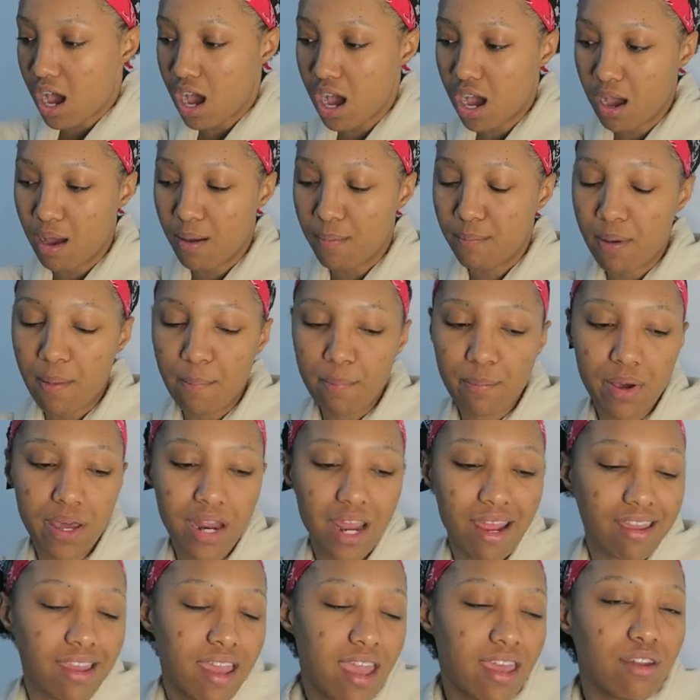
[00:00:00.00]
Um, but
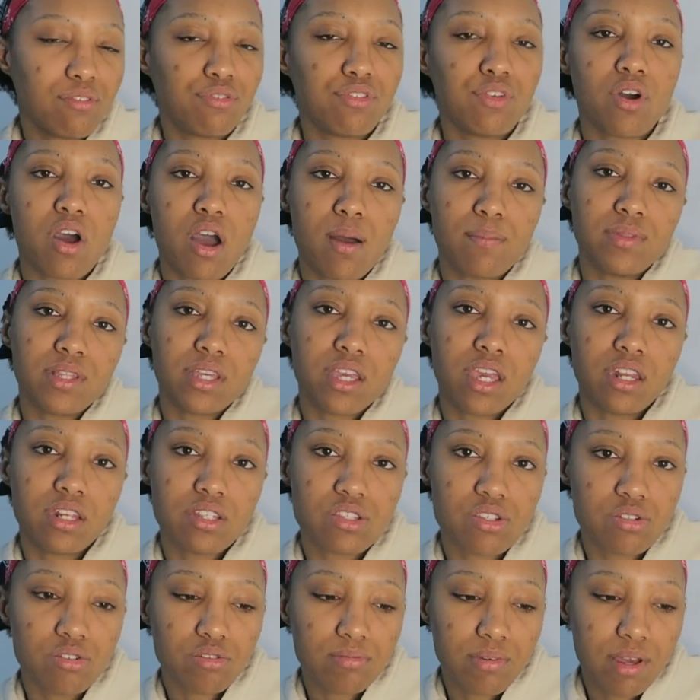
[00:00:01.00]
I kind of feel
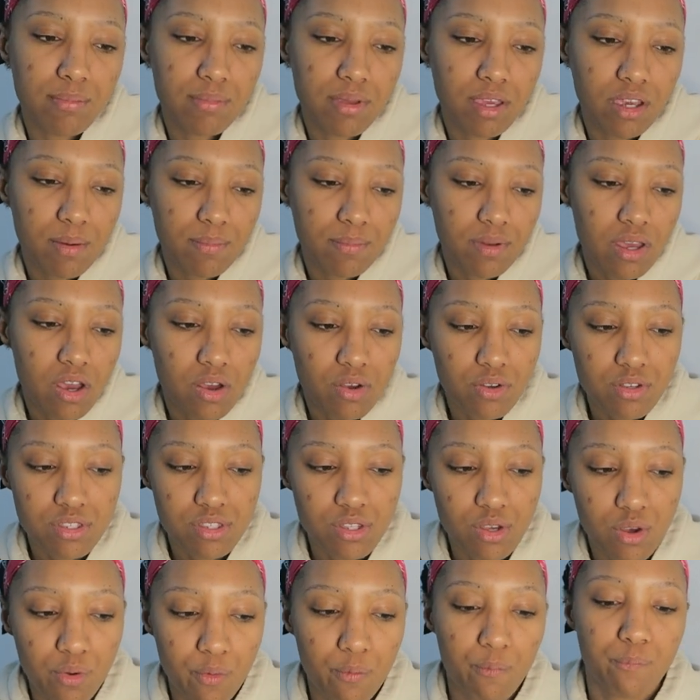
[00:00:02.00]
obligated to do my makeup now,
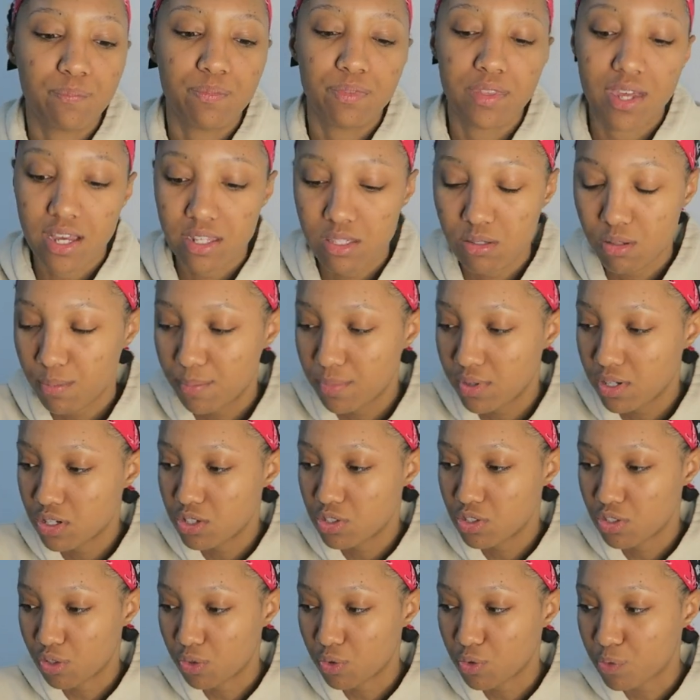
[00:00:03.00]
so that's what I'm
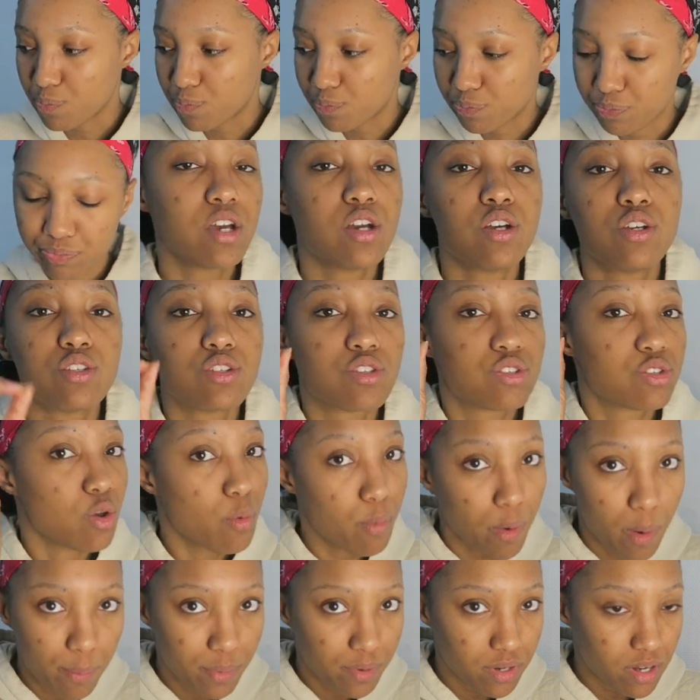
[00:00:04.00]
gonna do.
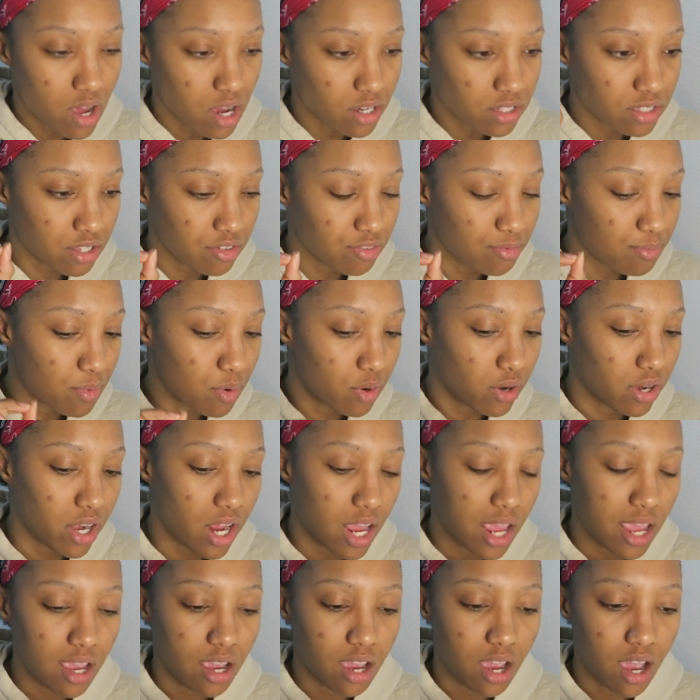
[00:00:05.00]
Super productive
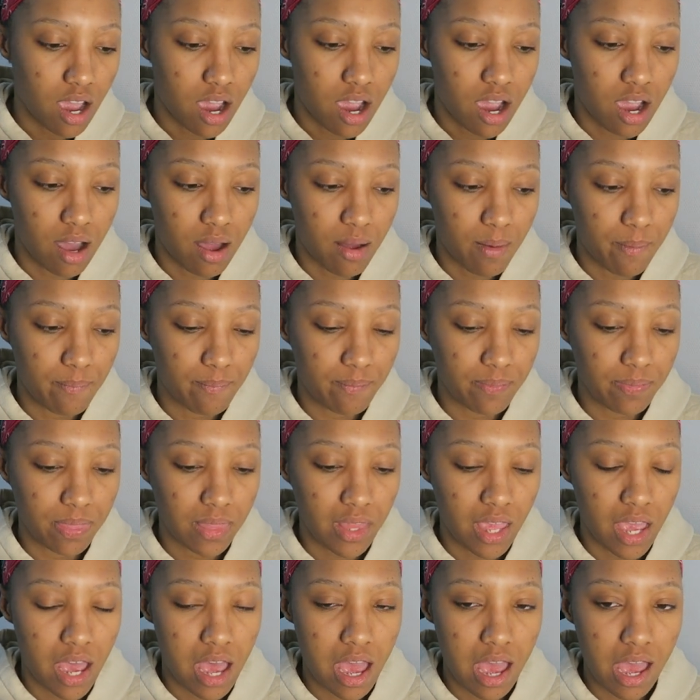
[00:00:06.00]
morning. Um,
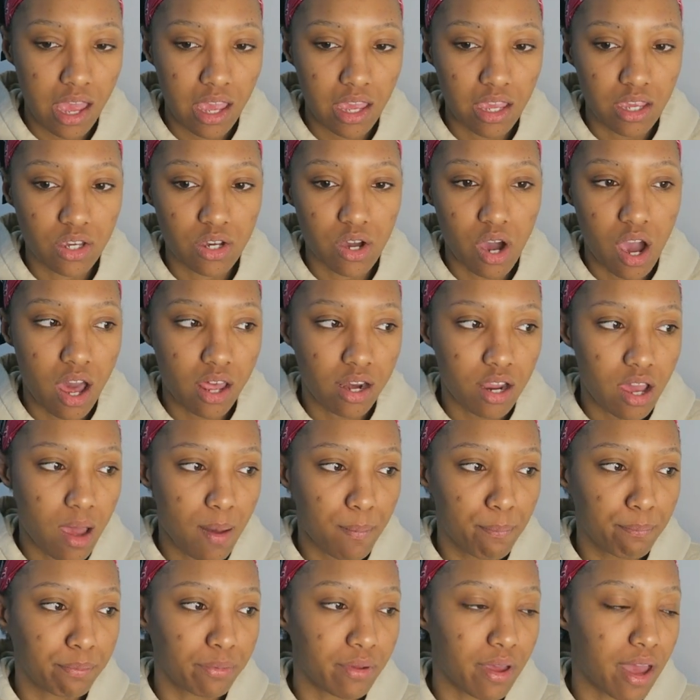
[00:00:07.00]
I got
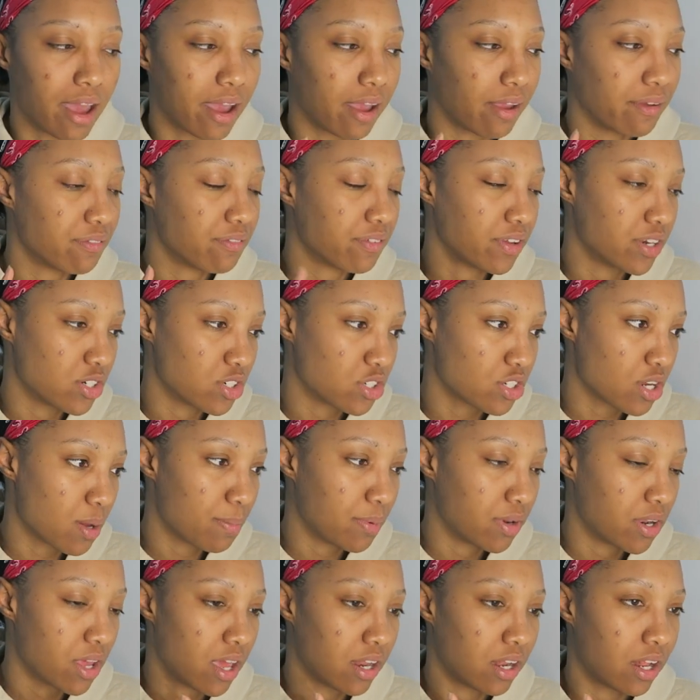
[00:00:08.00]
up, I finished up
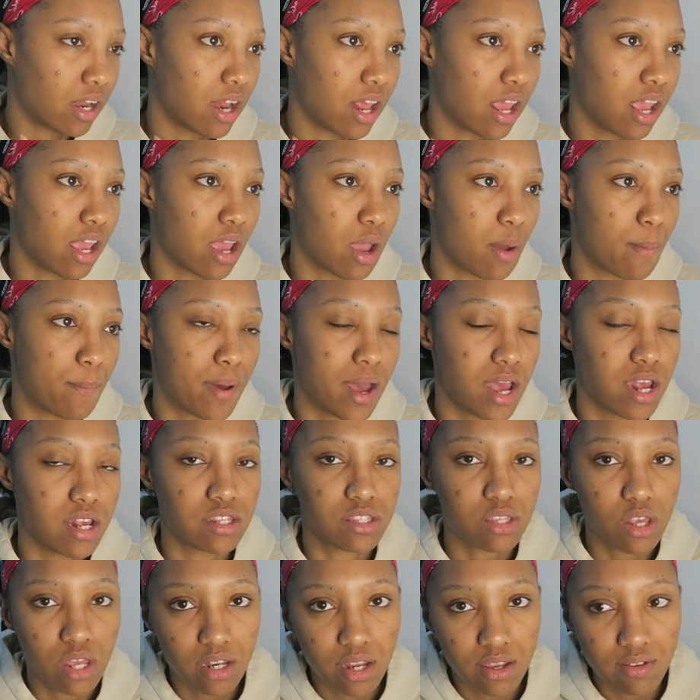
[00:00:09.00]
on editing my
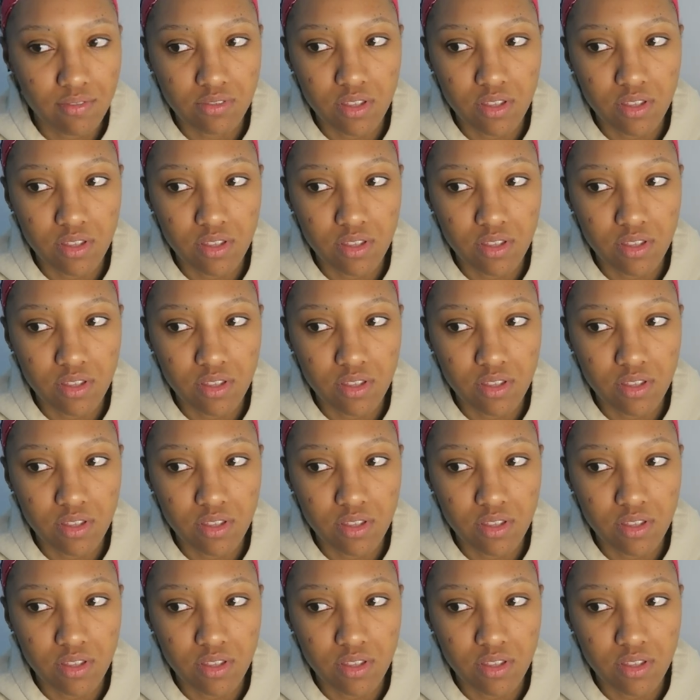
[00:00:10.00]
Sunday